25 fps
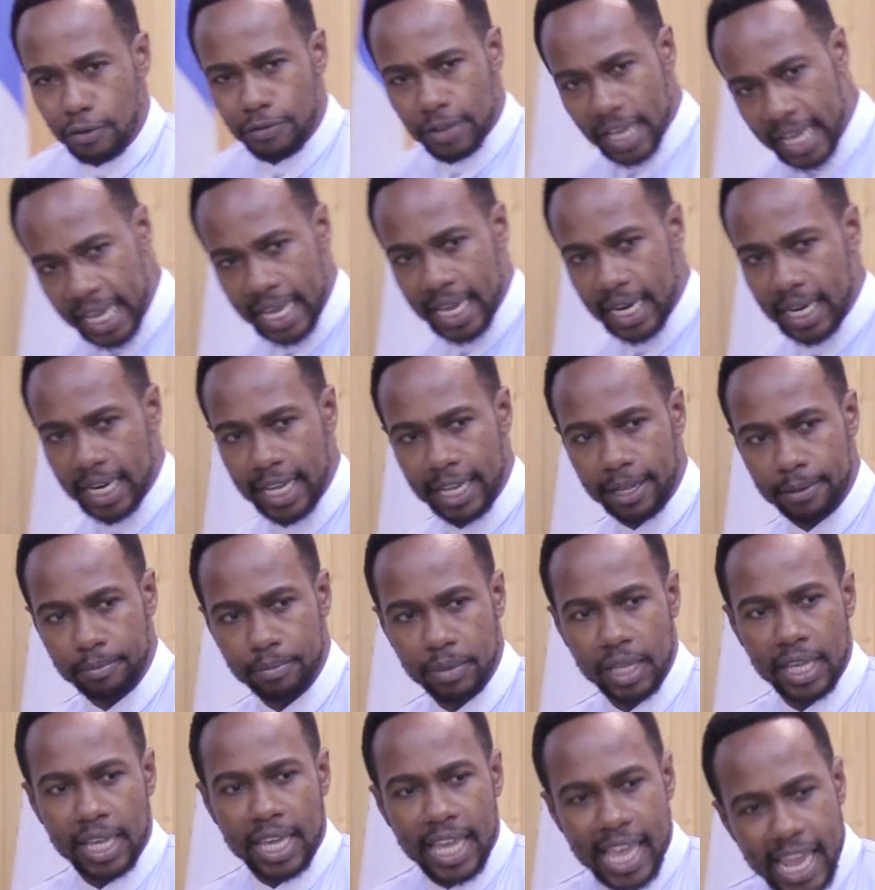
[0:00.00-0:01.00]
of
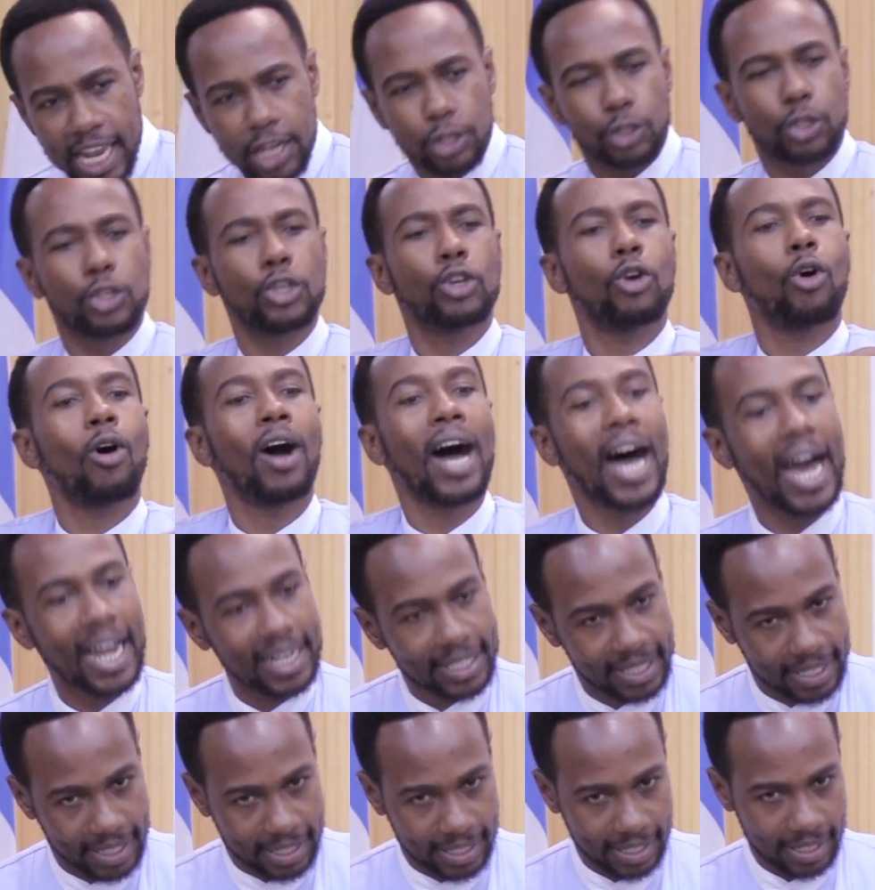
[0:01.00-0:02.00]
healing into your
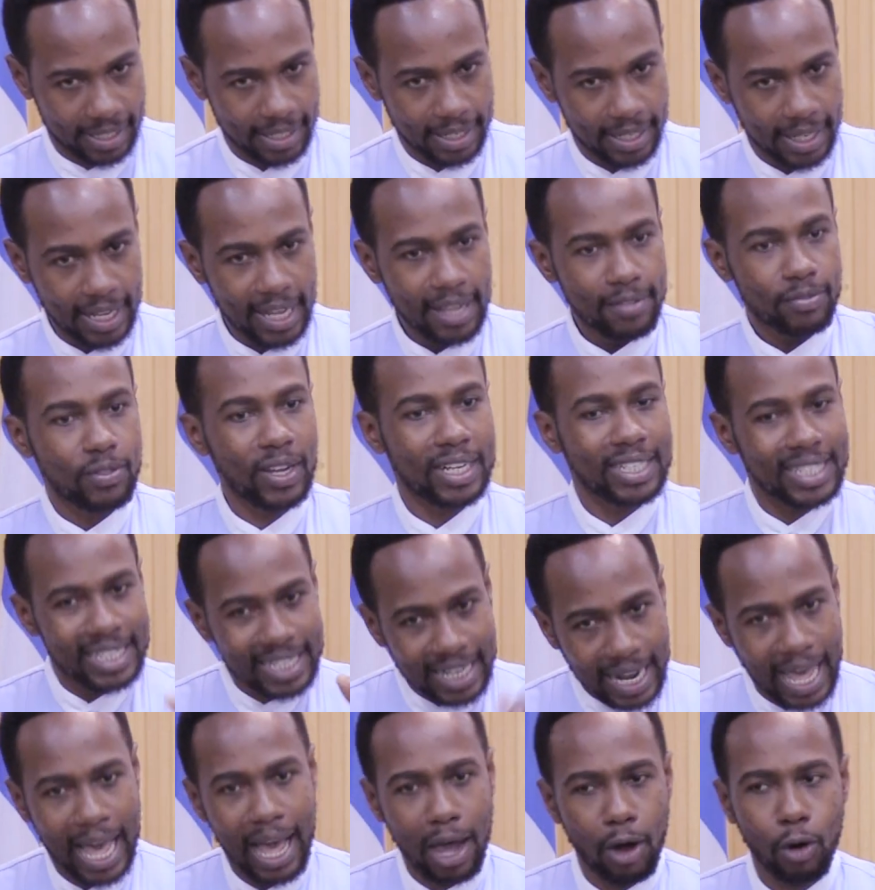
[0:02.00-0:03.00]
heart, that
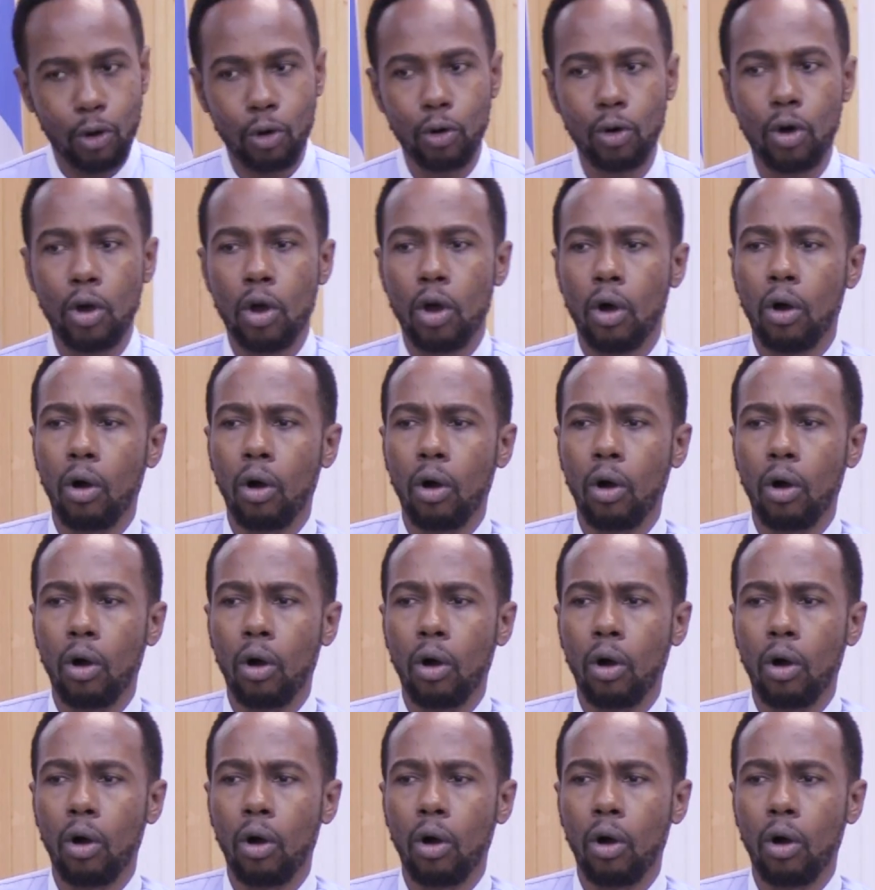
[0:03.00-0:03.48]
now